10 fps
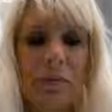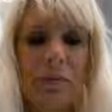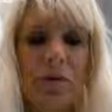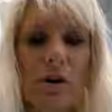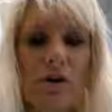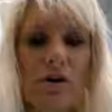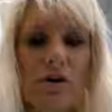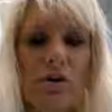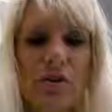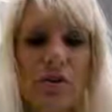We're going to
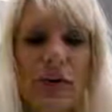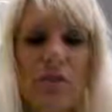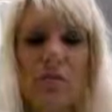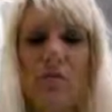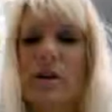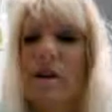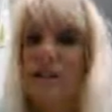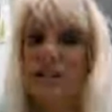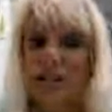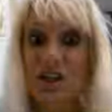circle the helper. We're going to
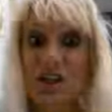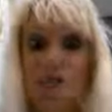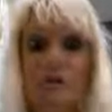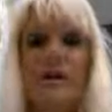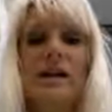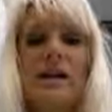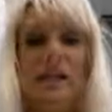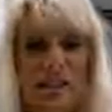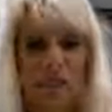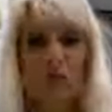continue.
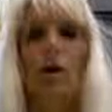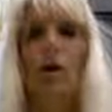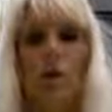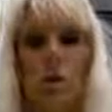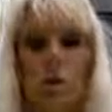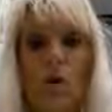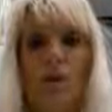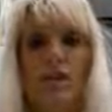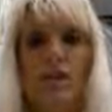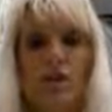0,
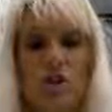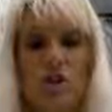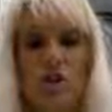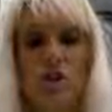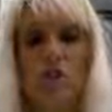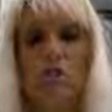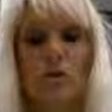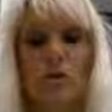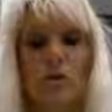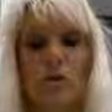1, 2,
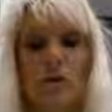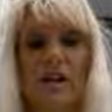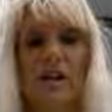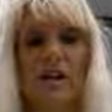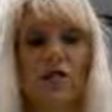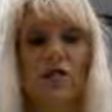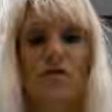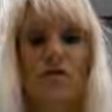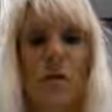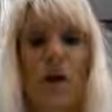3,
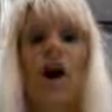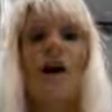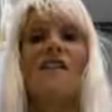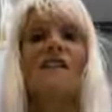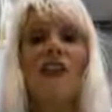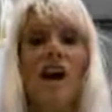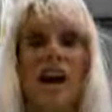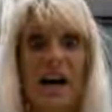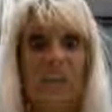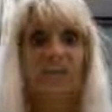4,
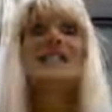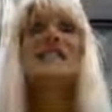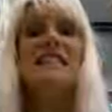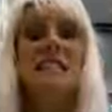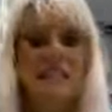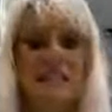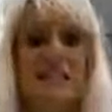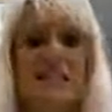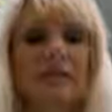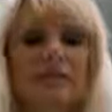5,
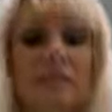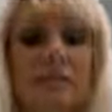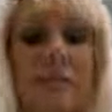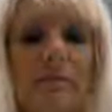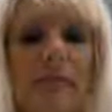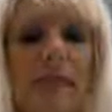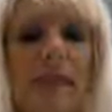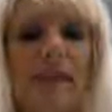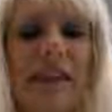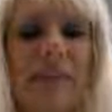6.
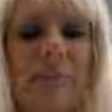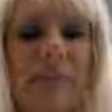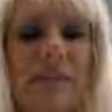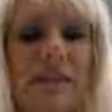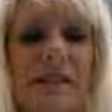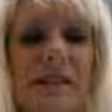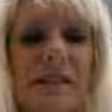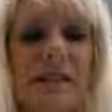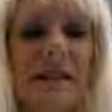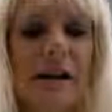That bumps
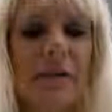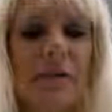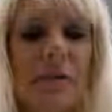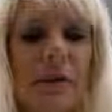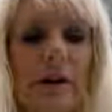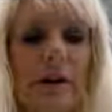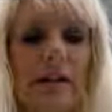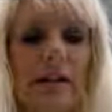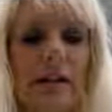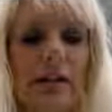this up right
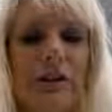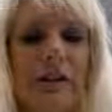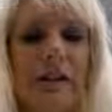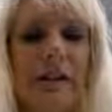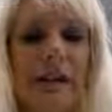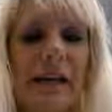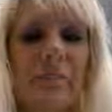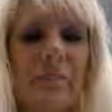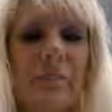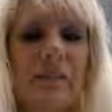here.
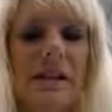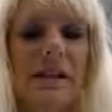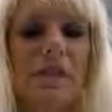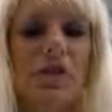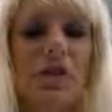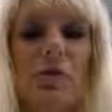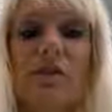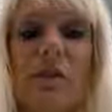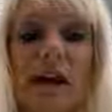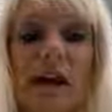It bumps it up to a
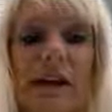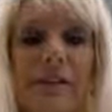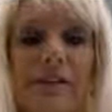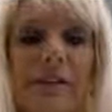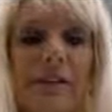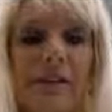5.